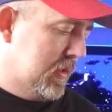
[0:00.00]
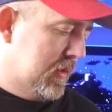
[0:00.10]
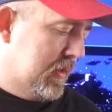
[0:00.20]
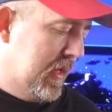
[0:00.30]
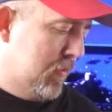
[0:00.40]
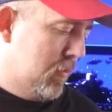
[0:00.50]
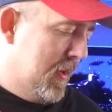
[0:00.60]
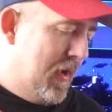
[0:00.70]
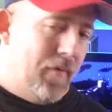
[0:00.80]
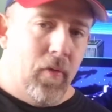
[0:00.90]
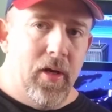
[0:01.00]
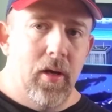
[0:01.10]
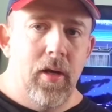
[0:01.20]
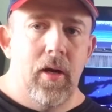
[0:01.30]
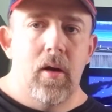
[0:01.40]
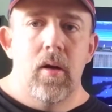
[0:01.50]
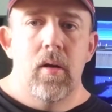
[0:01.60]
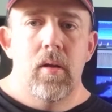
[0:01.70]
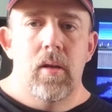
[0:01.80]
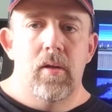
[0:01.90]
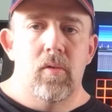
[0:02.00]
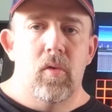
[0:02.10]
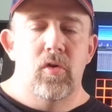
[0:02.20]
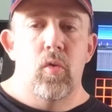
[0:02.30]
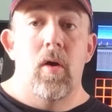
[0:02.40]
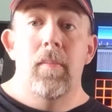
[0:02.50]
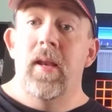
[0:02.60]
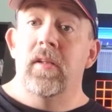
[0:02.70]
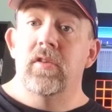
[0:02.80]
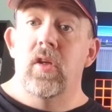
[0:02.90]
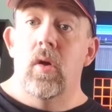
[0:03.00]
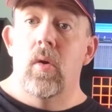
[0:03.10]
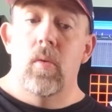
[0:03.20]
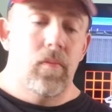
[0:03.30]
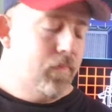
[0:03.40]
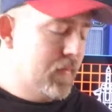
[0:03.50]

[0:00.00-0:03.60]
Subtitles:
Okay, we're about halfway done here. And we're 12 minutes, so